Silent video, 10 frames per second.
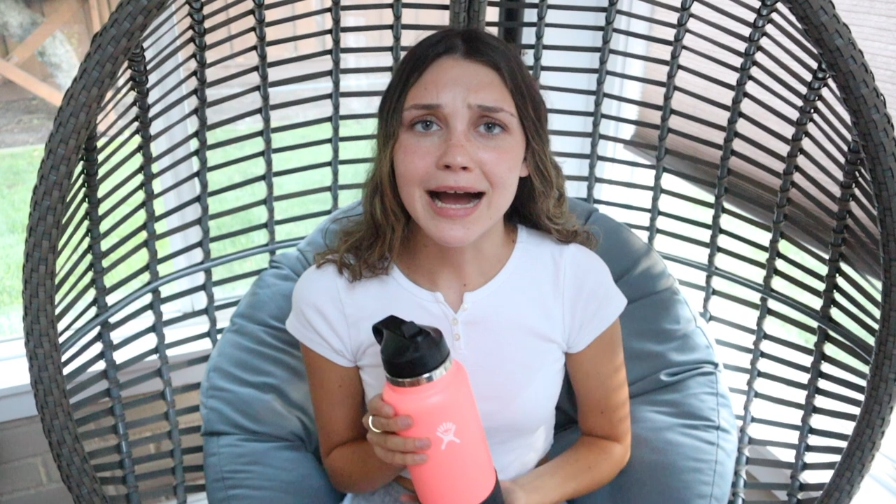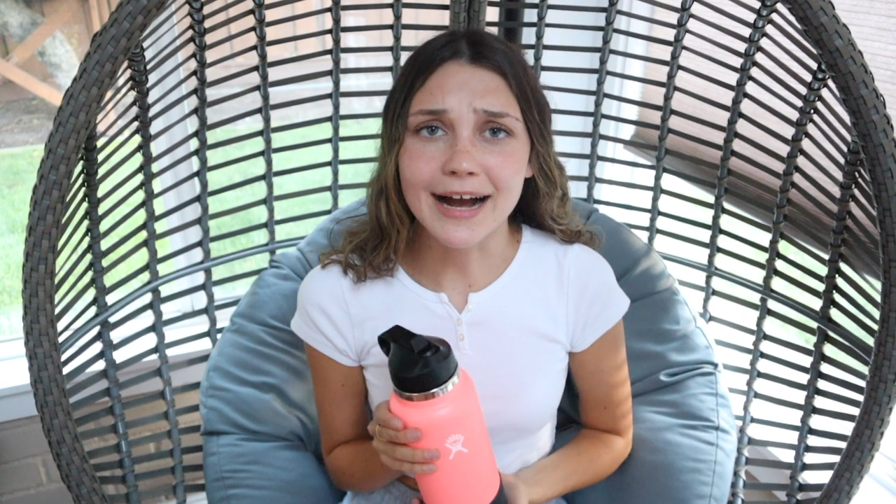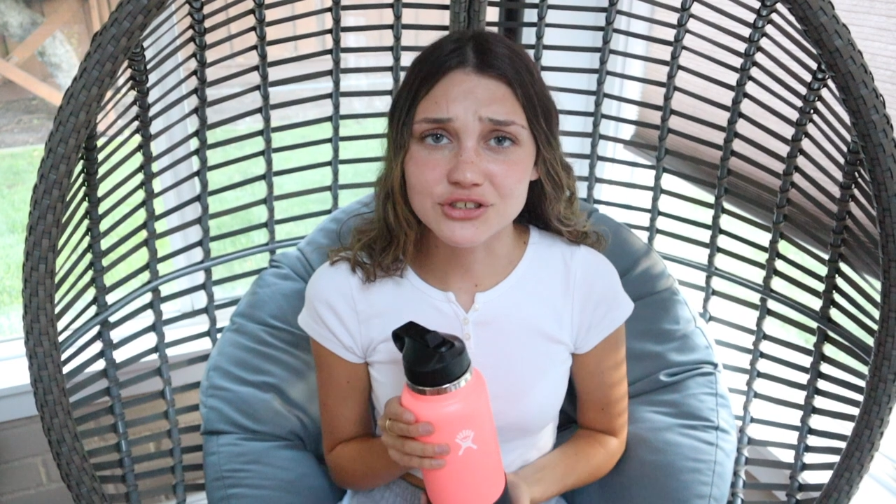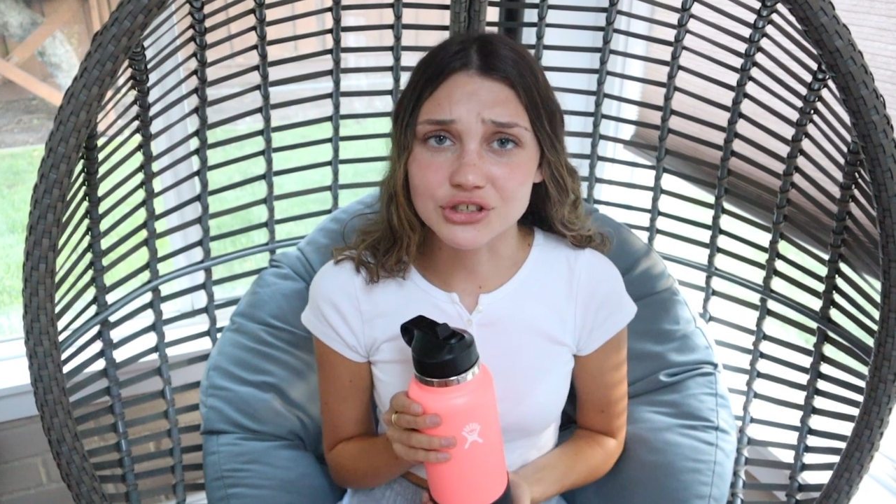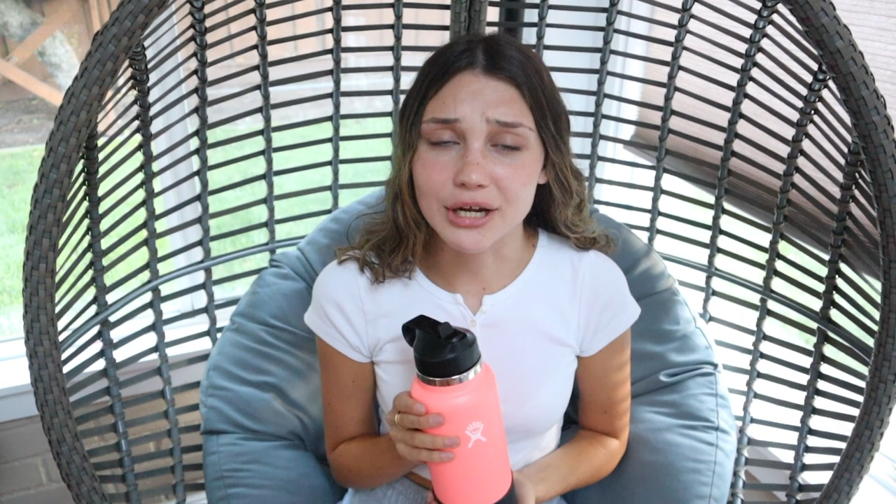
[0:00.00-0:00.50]

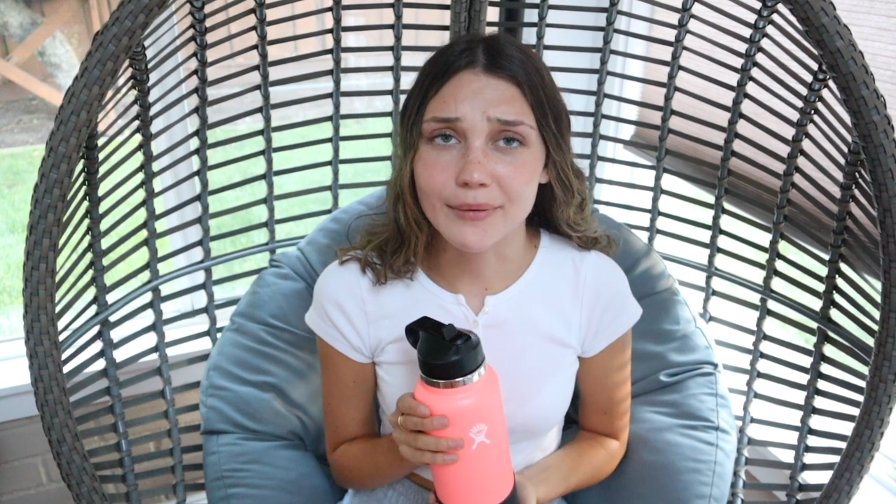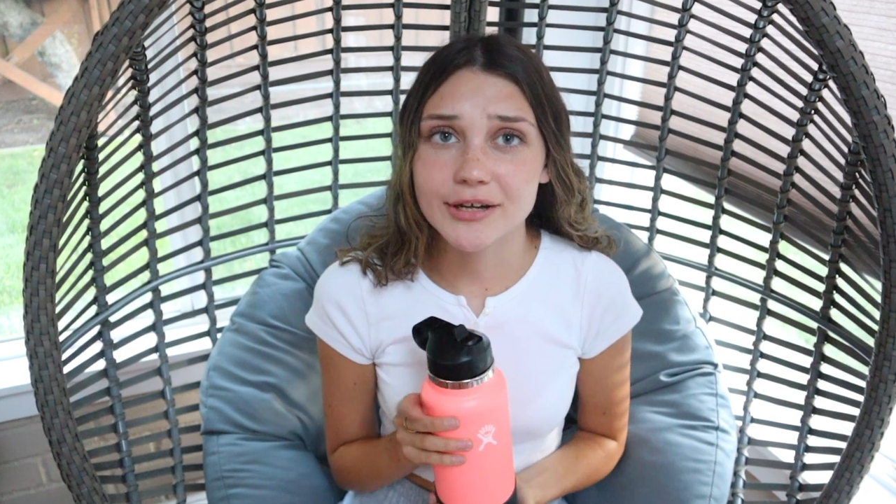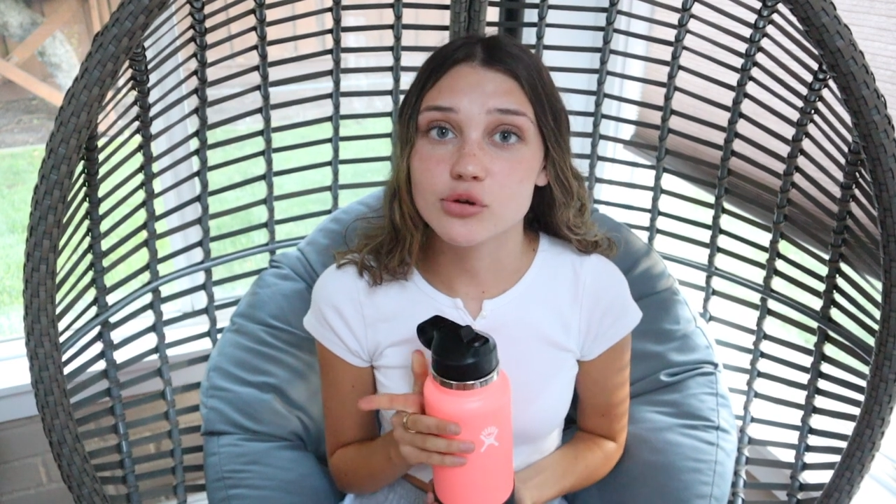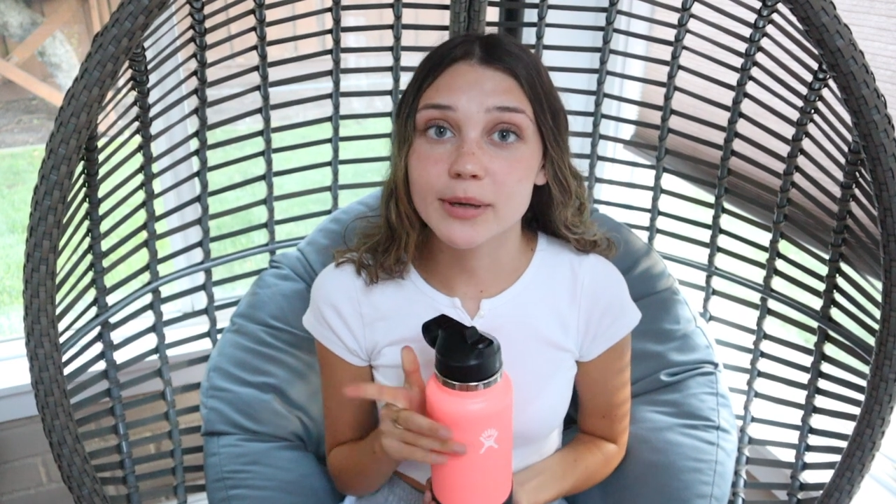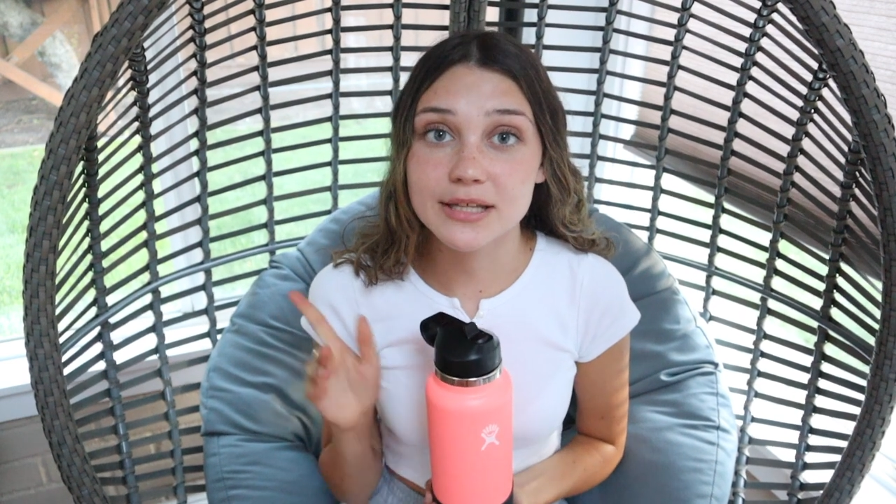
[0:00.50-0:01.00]
Actually, no, I
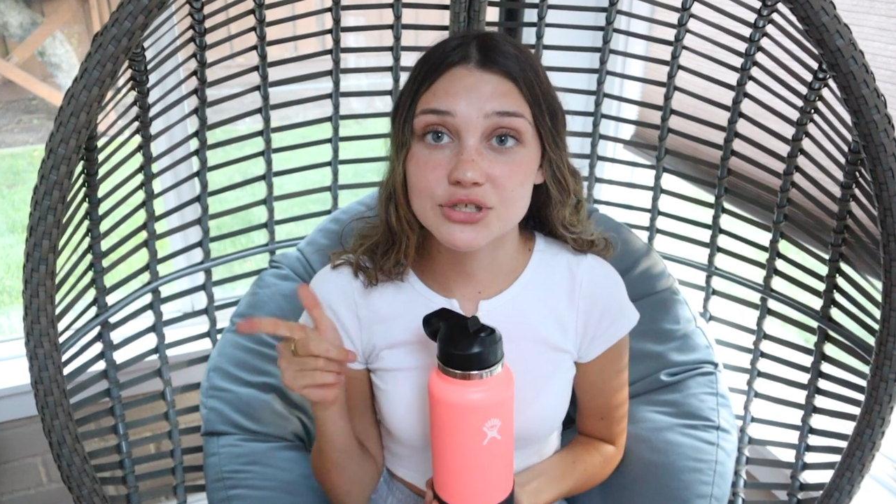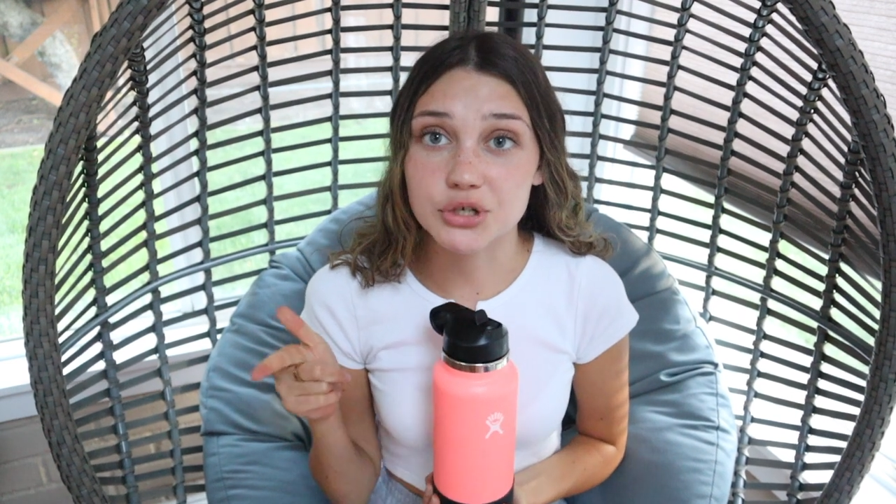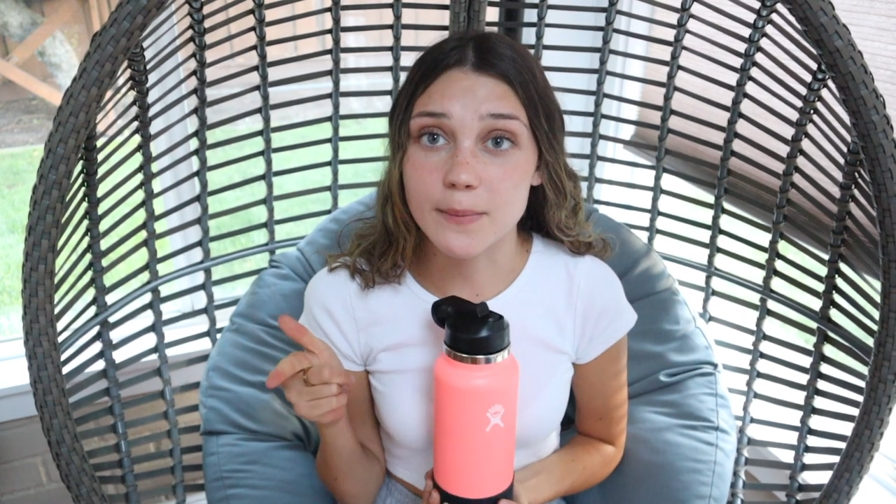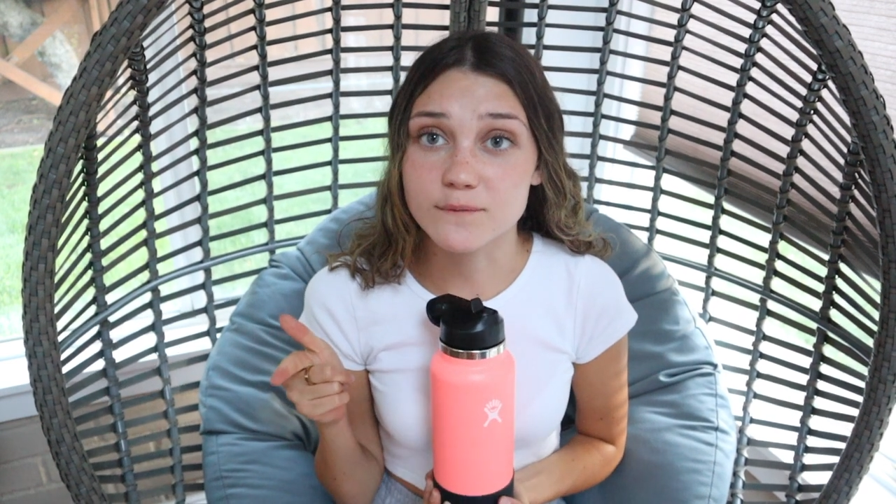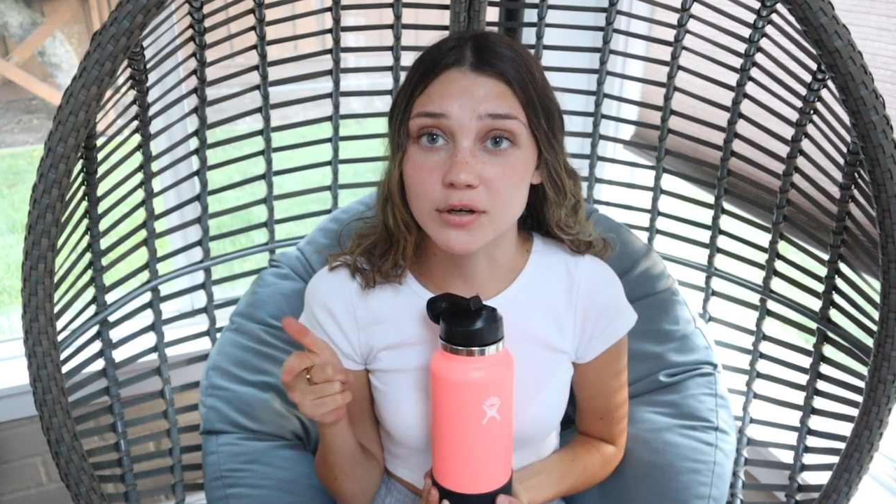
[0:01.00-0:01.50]
told my
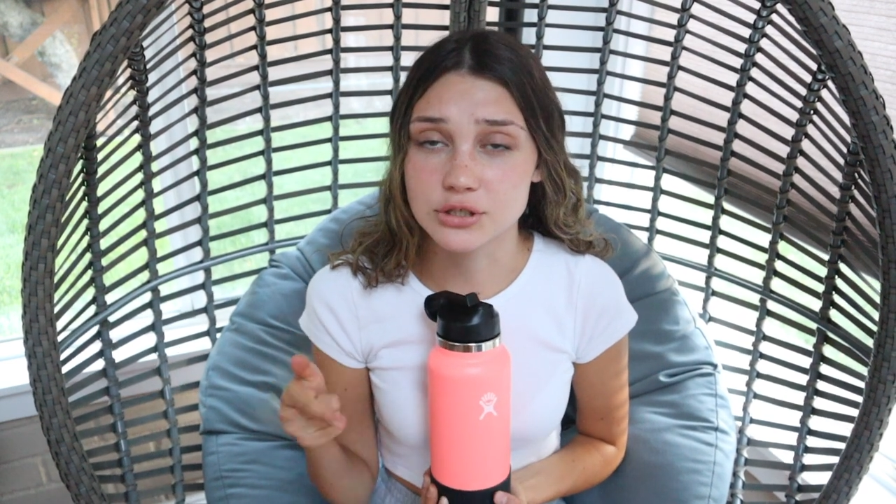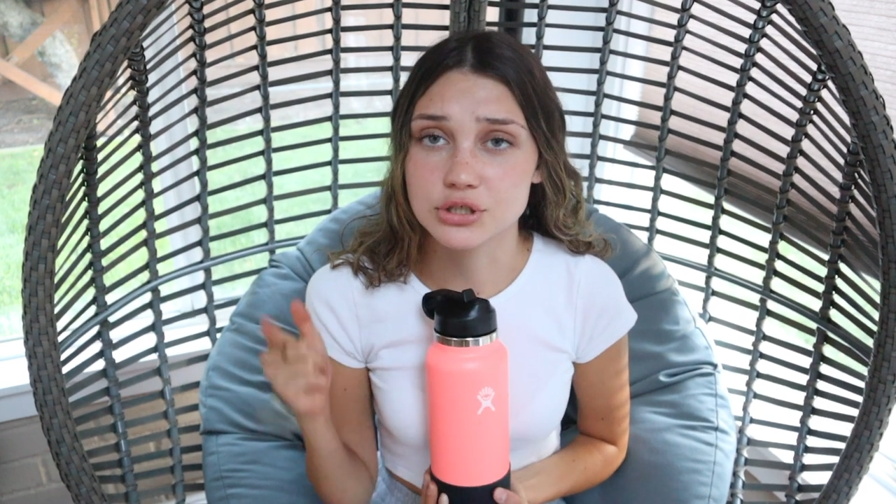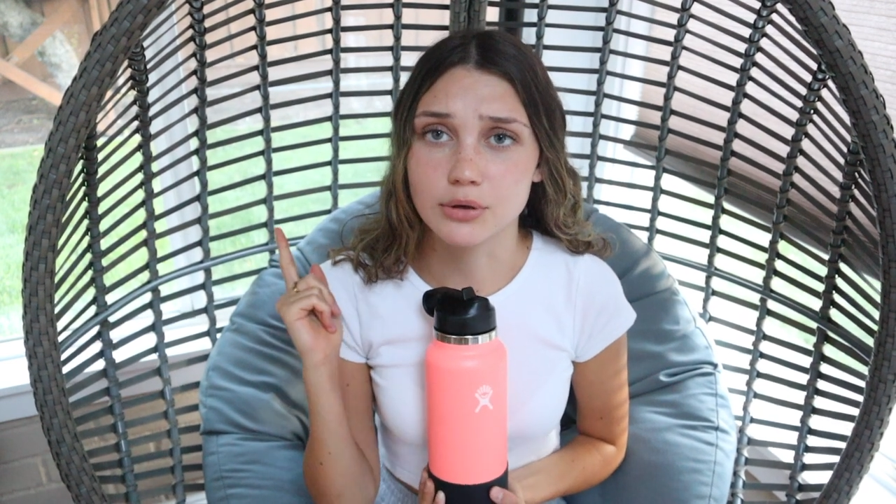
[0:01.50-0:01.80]
Instagram first,